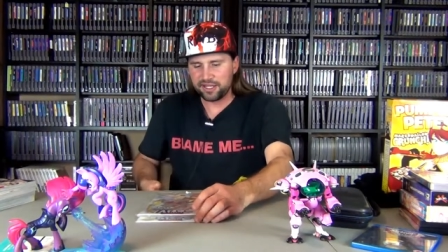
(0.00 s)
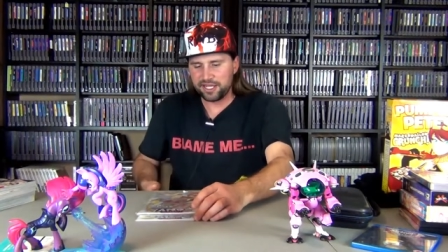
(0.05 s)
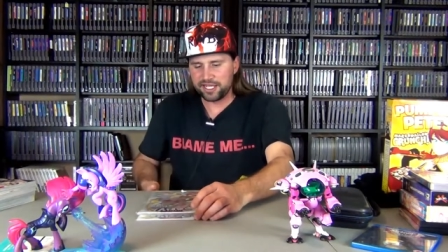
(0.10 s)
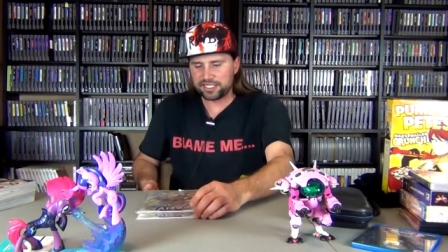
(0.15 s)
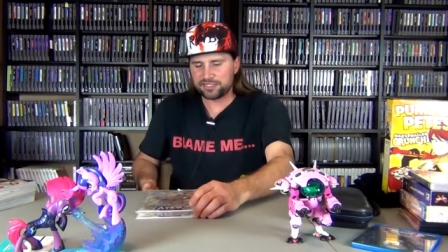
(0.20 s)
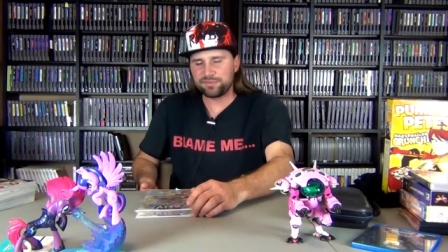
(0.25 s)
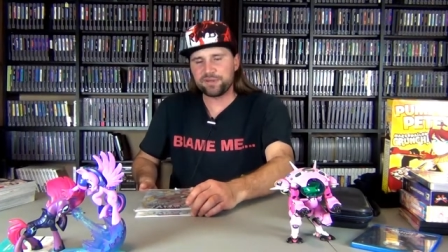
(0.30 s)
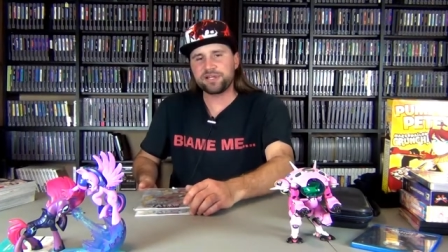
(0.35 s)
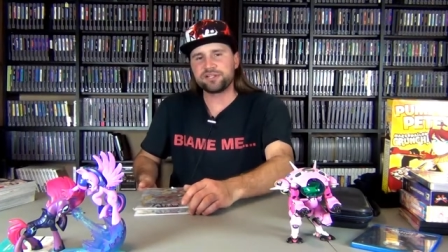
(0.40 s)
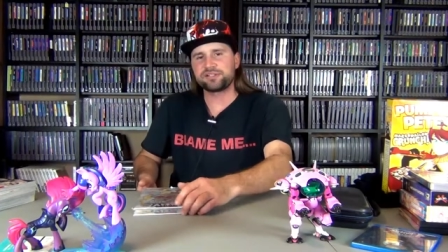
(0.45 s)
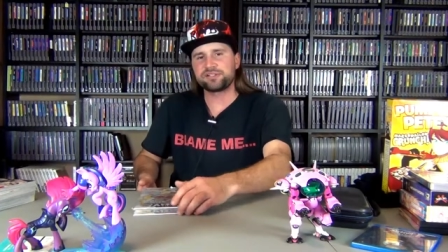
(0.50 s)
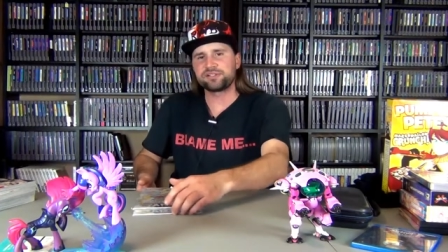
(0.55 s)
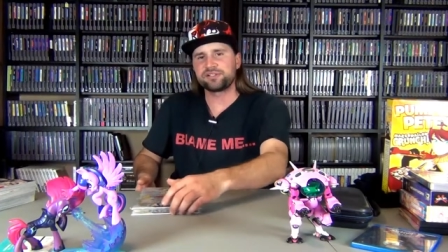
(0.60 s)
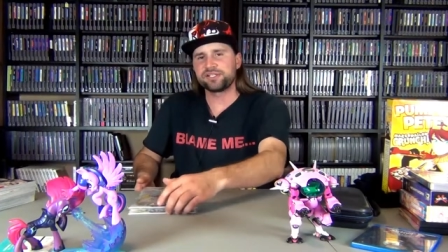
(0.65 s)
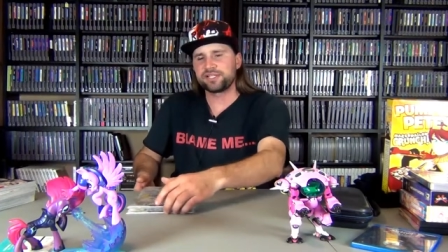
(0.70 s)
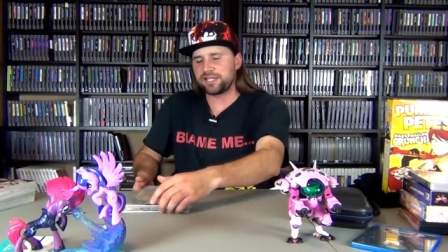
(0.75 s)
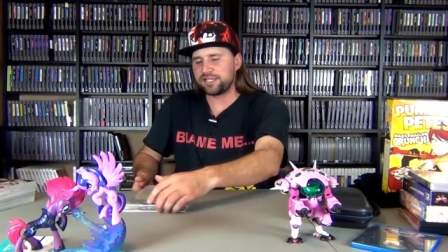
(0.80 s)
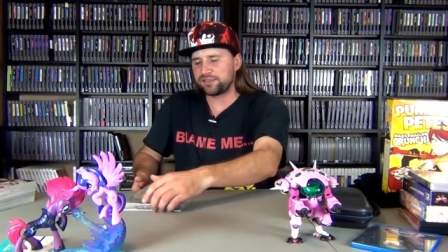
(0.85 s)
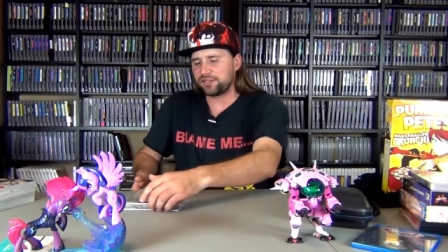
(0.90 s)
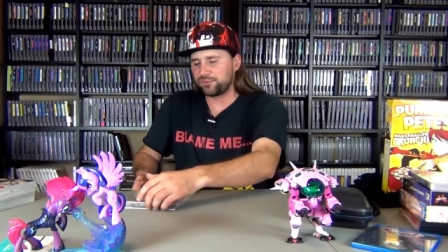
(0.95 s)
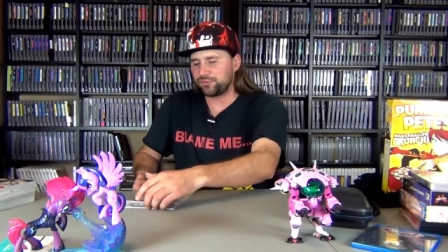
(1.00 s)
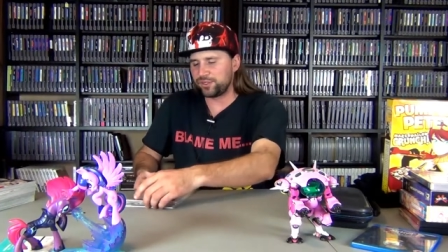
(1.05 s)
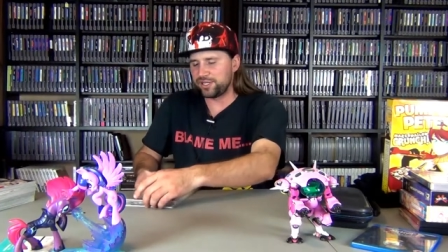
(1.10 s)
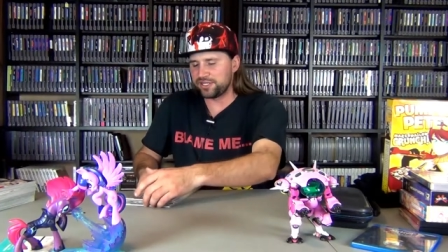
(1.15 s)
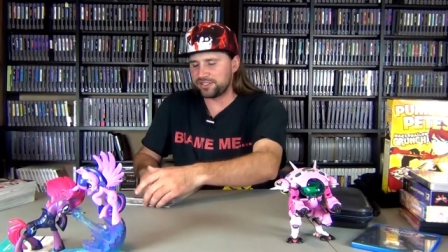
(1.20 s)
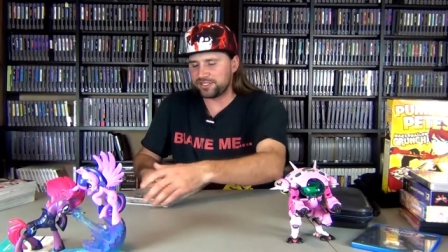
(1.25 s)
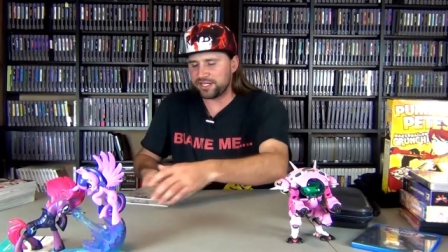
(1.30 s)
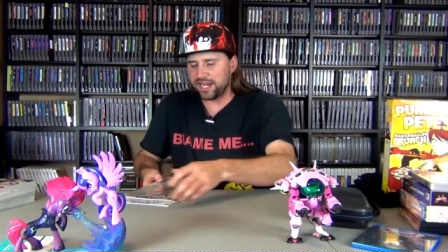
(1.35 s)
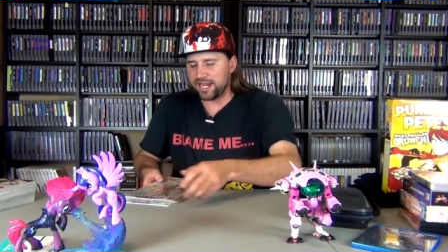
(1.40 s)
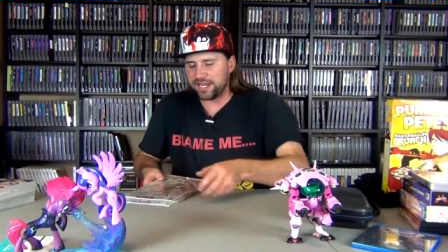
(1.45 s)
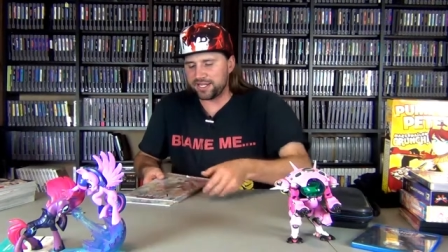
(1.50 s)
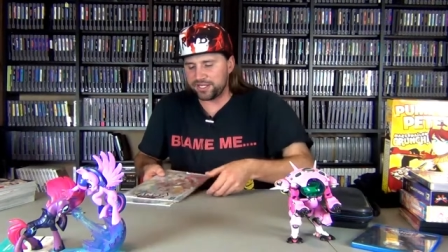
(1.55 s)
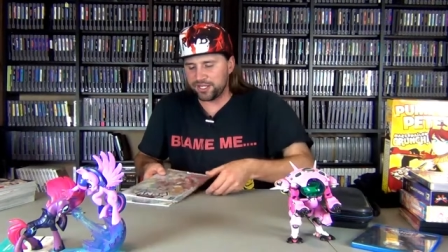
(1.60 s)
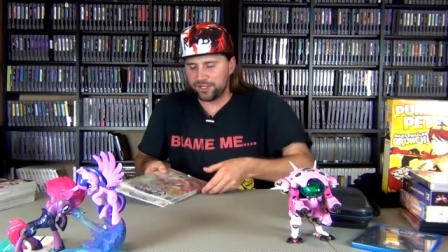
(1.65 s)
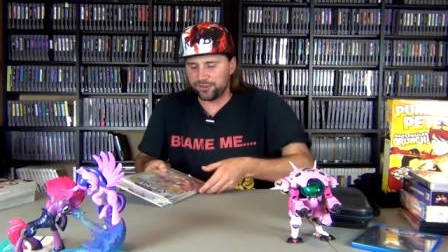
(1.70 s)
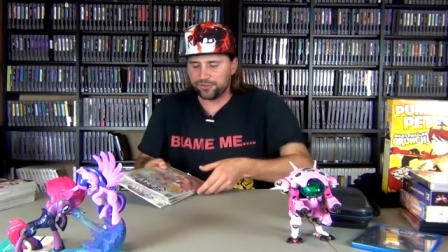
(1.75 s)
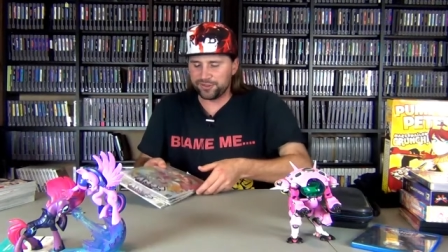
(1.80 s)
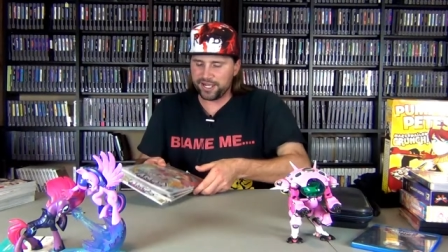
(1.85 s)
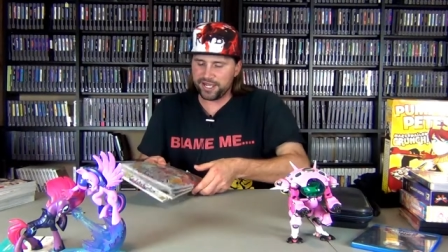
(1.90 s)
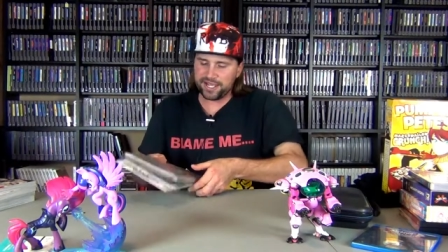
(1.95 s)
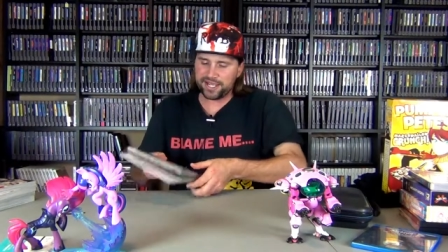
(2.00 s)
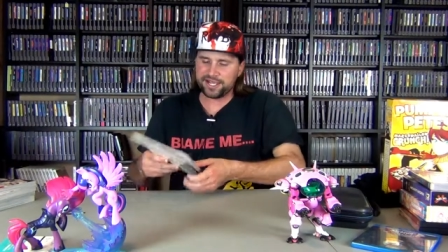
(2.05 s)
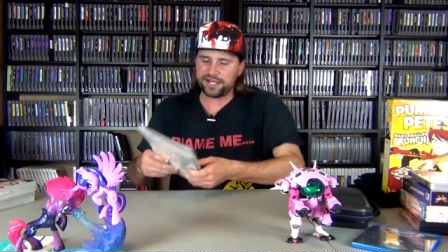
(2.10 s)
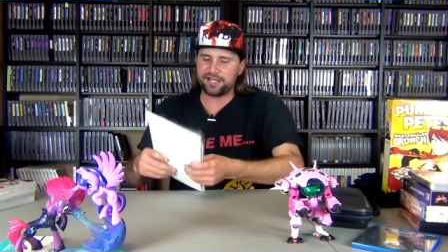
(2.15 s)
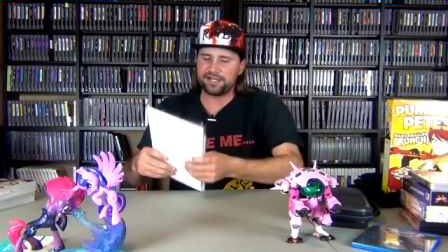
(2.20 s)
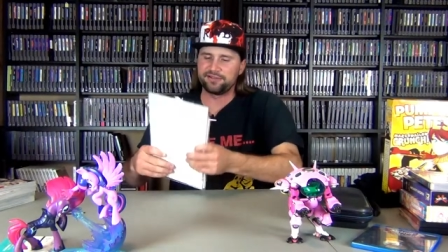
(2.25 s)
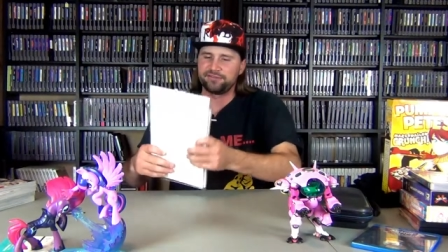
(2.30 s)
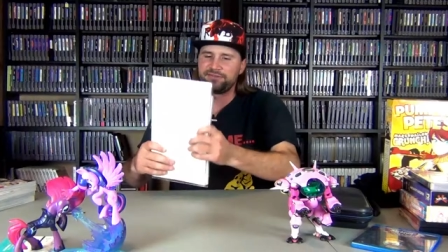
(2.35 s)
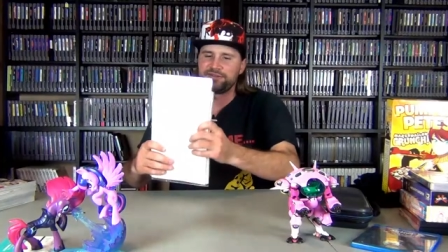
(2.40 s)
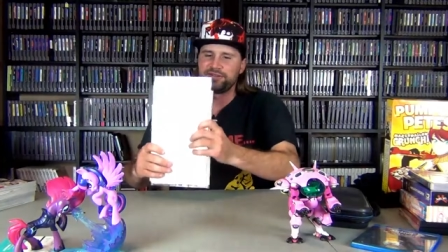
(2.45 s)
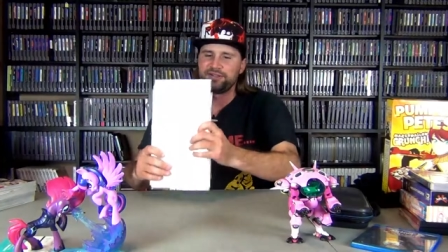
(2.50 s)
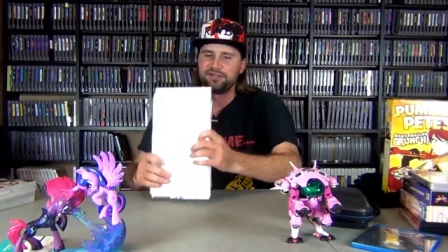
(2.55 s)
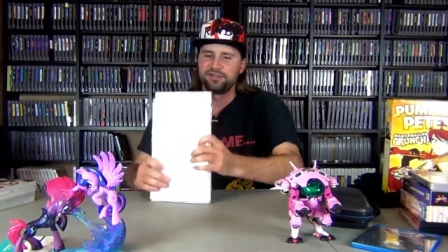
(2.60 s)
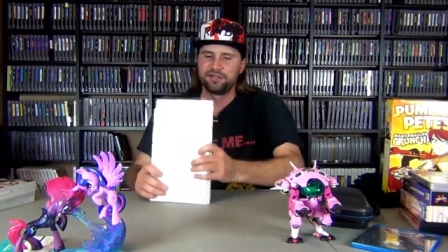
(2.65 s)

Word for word: especially the ones I don't have.